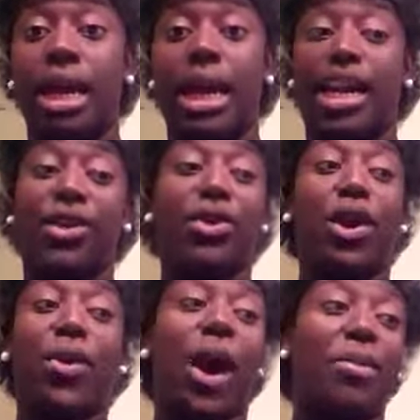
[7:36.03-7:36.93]
And, you
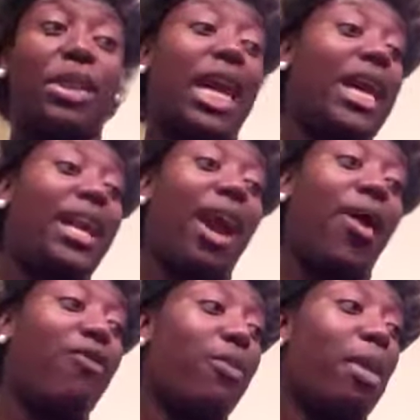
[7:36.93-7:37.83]
know, I was headed
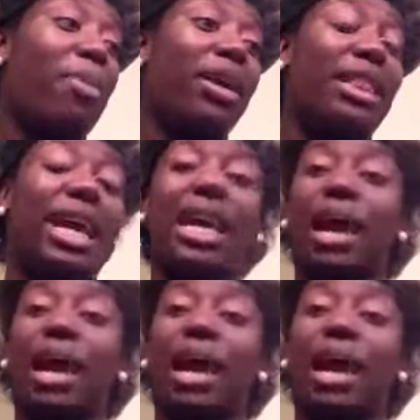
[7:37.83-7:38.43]
out for my birthday.